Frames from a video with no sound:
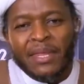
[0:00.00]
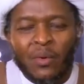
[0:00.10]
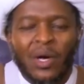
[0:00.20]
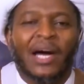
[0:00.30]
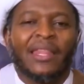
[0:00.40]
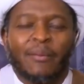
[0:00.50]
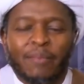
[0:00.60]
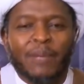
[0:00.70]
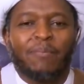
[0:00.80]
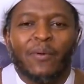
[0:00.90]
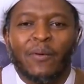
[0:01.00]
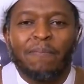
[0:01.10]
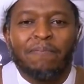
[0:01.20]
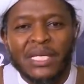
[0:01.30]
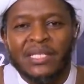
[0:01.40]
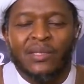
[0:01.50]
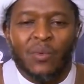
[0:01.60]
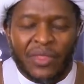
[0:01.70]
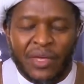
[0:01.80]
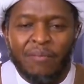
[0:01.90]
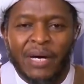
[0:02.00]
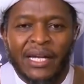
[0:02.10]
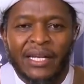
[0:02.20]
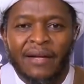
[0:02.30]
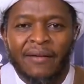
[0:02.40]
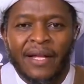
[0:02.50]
there were other people busy with ibadah.